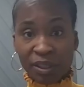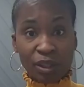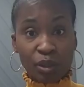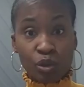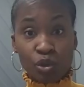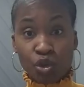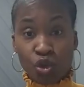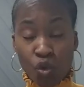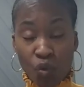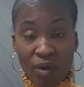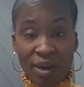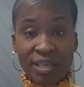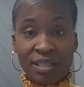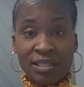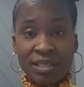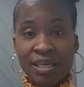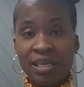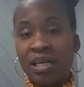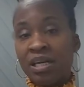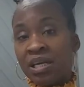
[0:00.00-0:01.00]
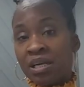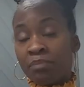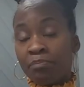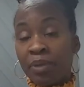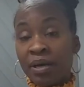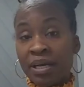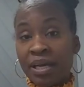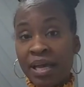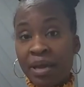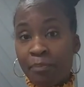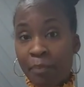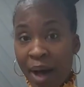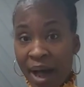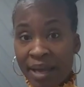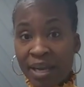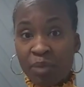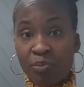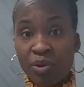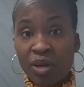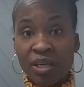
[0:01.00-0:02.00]
looked crazy. But in my
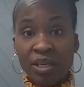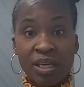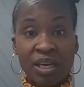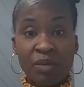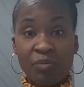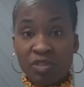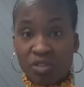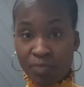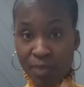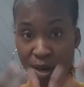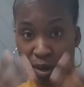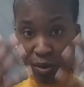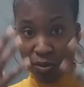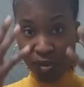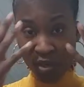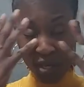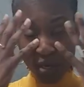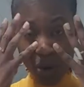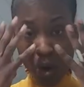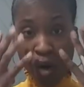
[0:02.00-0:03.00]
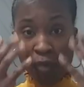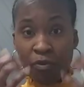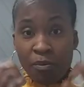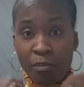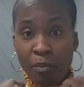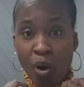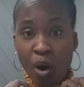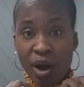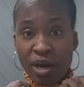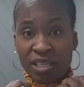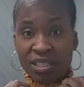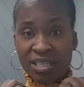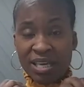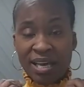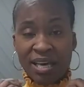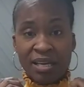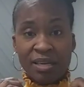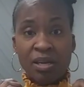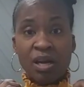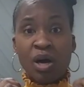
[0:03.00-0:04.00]
opinion, it was better than all the marks
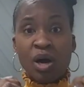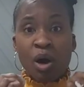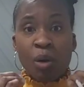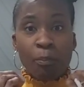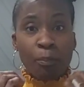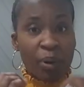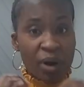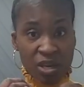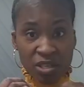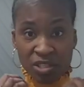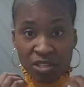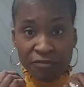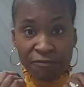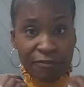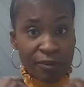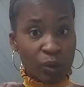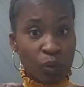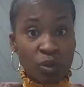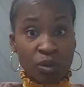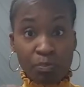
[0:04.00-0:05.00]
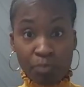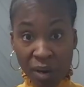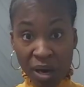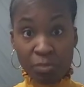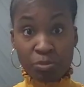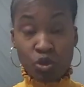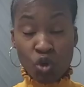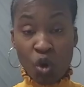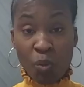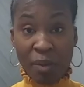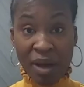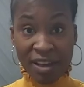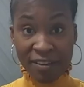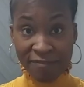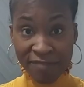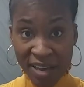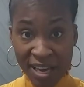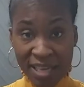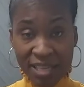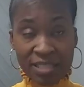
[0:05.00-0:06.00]
and pus-filled bumps on my
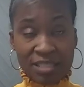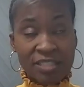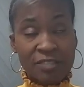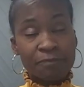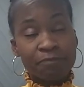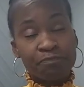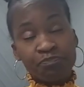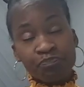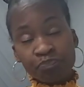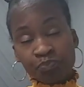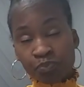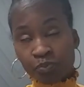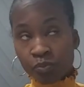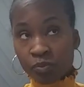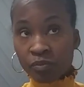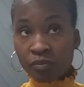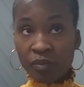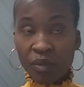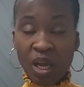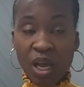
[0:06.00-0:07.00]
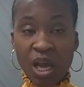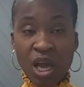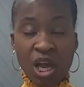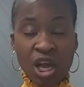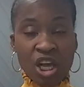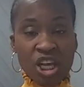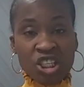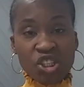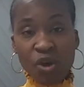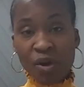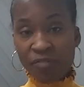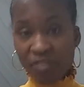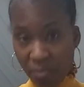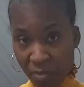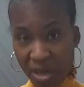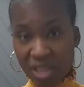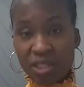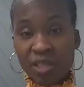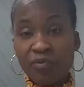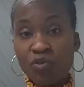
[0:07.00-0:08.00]
face. So after
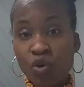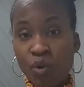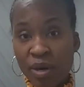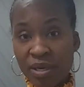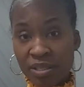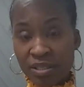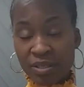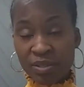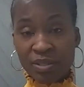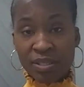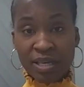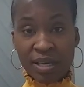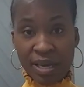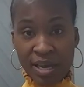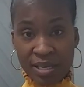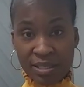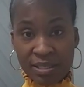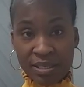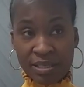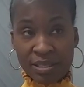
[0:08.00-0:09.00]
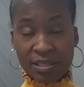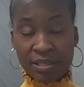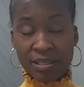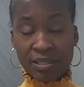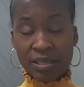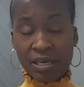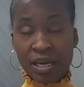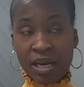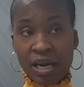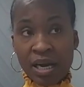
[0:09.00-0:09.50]
months of going to Skin Essence,